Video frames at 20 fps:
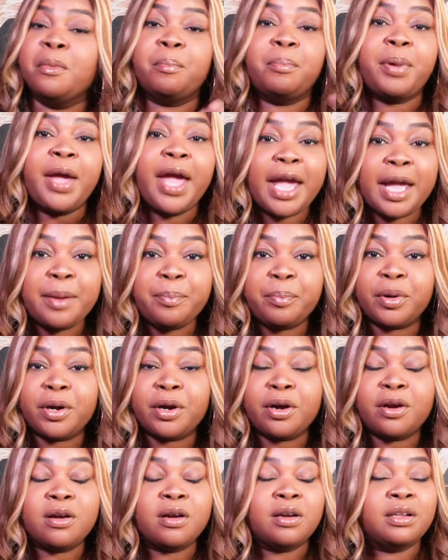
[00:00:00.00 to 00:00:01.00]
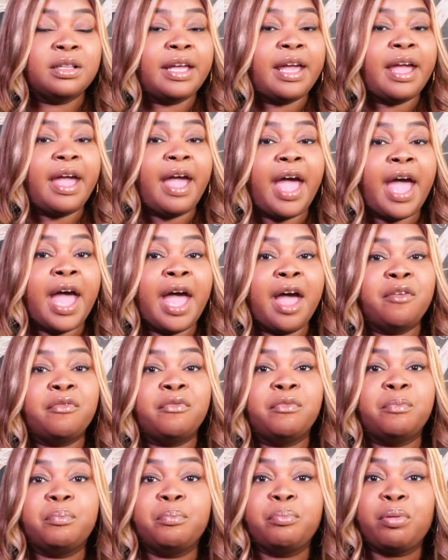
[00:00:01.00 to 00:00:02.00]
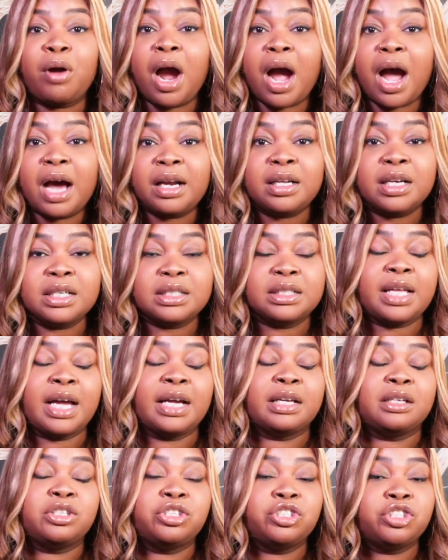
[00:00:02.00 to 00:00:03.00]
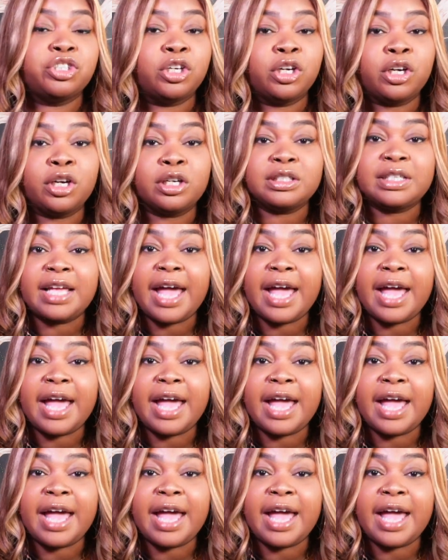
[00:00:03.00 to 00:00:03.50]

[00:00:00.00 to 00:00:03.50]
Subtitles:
paper, they have products like shirts,